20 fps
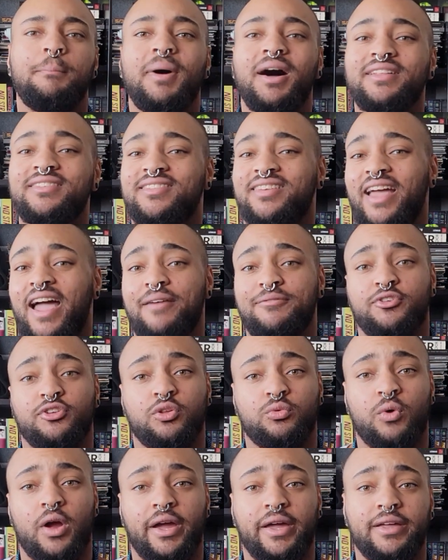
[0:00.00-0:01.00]
But after
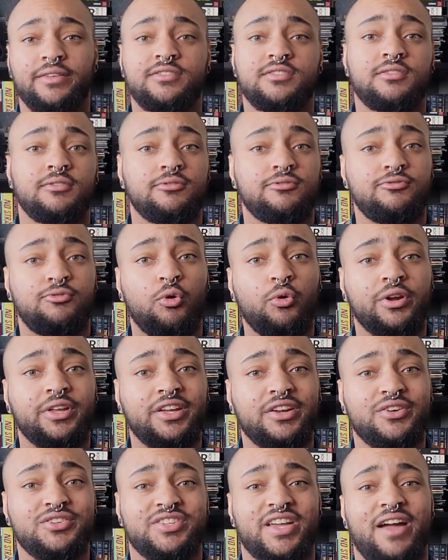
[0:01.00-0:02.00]
the riots, 4
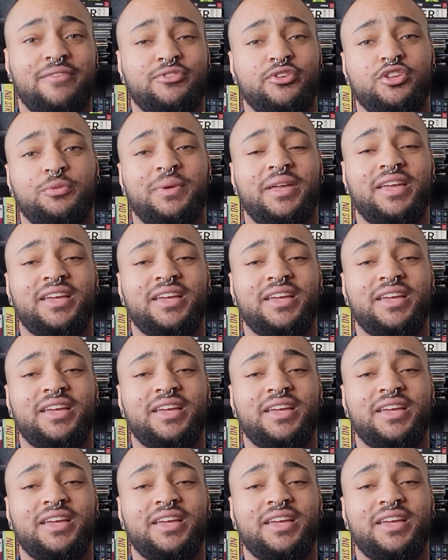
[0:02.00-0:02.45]
years after to be